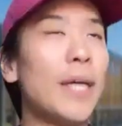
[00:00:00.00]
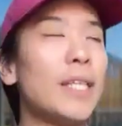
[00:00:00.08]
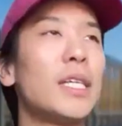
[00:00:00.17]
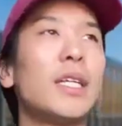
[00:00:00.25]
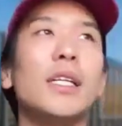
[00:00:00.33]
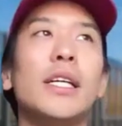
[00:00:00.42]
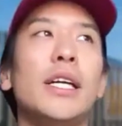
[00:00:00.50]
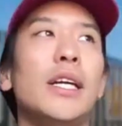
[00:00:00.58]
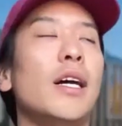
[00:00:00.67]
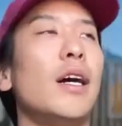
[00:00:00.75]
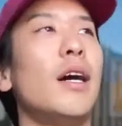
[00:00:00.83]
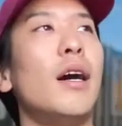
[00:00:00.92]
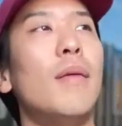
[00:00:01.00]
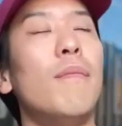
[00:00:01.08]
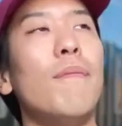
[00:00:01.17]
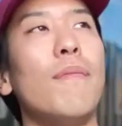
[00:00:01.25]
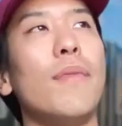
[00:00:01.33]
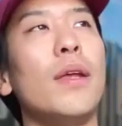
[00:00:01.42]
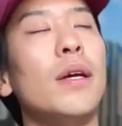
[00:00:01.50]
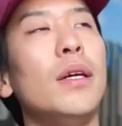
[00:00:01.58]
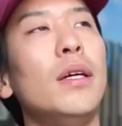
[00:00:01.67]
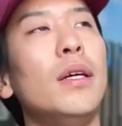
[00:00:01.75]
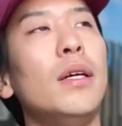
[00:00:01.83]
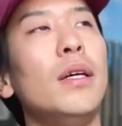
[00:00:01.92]
basically,
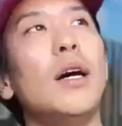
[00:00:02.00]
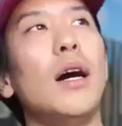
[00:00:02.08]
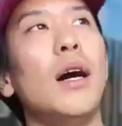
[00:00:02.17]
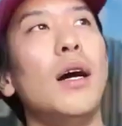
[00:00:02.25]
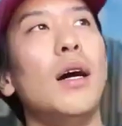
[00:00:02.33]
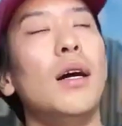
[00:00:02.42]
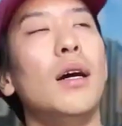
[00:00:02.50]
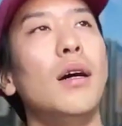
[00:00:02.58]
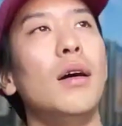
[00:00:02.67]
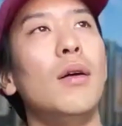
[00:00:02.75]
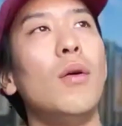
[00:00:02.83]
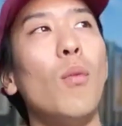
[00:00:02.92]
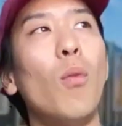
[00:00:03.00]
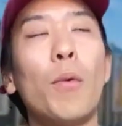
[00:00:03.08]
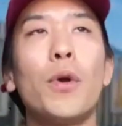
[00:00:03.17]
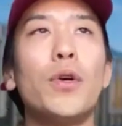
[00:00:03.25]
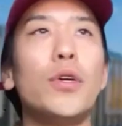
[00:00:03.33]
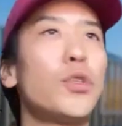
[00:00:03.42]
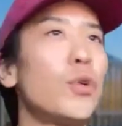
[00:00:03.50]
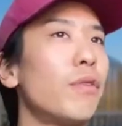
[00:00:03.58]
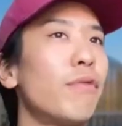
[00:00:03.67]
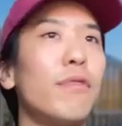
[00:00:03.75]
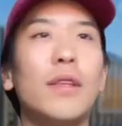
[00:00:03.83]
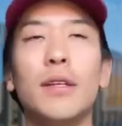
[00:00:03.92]
what were sort
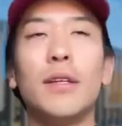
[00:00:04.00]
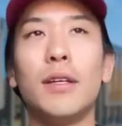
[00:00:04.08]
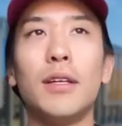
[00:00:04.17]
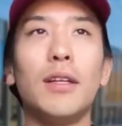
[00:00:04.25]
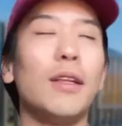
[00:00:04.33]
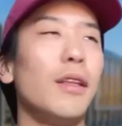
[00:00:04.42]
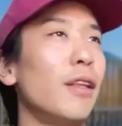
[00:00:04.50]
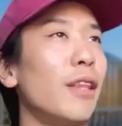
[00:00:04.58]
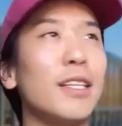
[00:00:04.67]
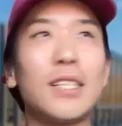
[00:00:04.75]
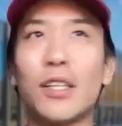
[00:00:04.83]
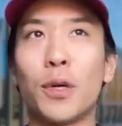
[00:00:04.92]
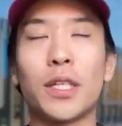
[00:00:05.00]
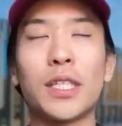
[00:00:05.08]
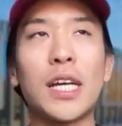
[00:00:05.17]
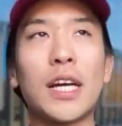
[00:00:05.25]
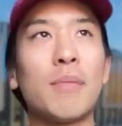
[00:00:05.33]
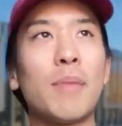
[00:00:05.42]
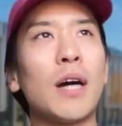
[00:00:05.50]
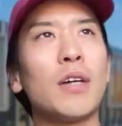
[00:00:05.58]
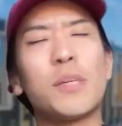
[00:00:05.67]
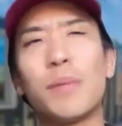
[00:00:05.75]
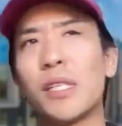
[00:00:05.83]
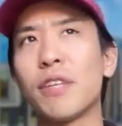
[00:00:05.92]
of the things that you were excited about,
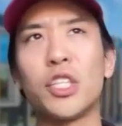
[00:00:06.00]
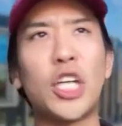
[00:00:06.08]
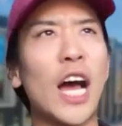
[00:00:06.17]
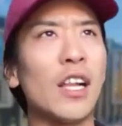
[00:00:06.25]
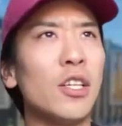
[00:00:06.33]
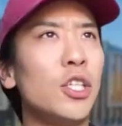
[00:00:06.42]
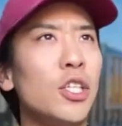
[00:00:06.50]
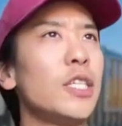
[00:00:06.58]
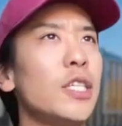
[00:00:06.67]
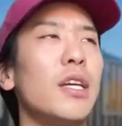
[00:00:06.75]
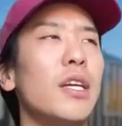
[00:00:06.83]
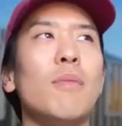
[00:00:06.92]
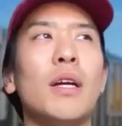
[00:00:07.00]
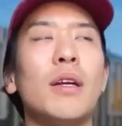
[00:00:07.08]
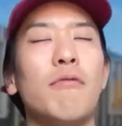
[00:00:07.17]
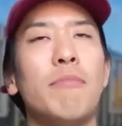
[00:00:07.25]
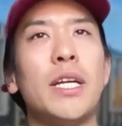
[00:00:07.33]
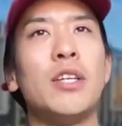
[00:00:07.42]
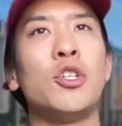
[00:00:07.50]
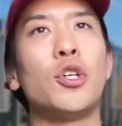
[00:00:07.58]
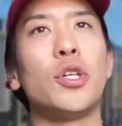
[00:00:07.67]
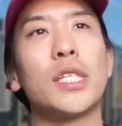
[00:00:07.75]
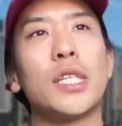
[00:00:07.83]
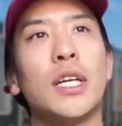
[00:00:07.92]
specific challenges that you might have been
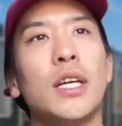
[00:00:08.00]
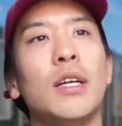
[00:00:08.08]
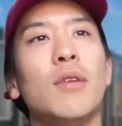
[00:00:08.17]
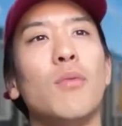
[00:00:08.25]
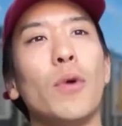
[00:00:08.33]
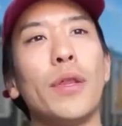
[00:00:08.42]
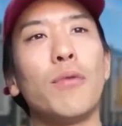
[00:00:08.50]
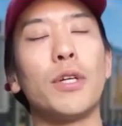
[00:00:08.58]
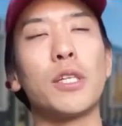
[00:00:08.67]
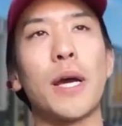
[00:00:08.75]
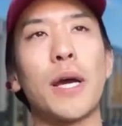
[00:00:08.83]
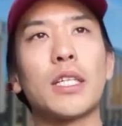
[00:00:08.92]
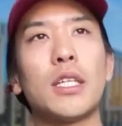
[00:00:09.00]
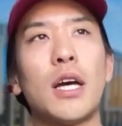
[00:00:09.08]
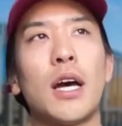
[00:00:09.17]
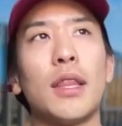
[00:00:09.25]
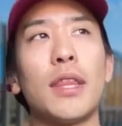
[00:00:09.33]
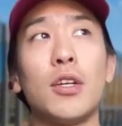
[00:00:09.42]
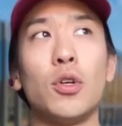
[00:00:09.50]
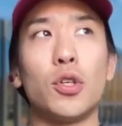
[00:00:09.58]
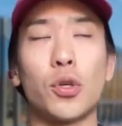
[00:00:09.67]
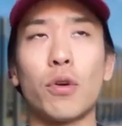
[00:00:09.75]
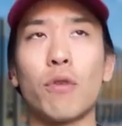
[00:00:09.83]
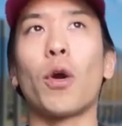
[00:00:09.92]
interested in with respect that you're
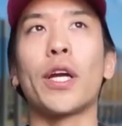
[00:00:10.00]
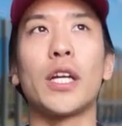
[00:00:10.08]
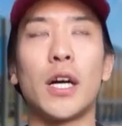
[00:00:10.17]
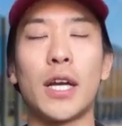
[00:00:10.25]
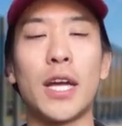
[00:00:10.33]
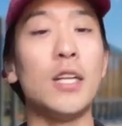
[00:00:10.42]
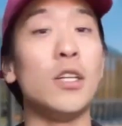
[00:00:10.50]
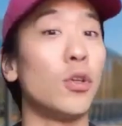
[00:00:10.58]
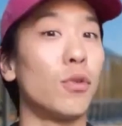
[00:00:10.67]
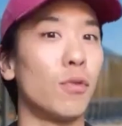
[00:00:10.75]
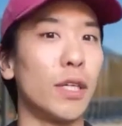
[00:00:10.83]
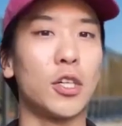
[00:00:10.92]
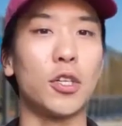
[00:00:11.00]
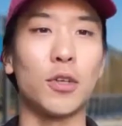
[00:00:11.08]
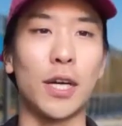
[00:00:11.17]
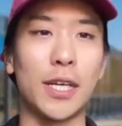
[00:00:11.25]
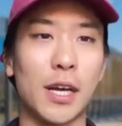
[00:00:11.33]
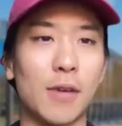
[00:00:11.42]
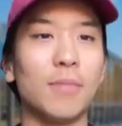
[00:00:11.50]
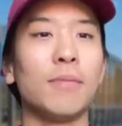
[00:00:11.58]
sort of working on in your research right now?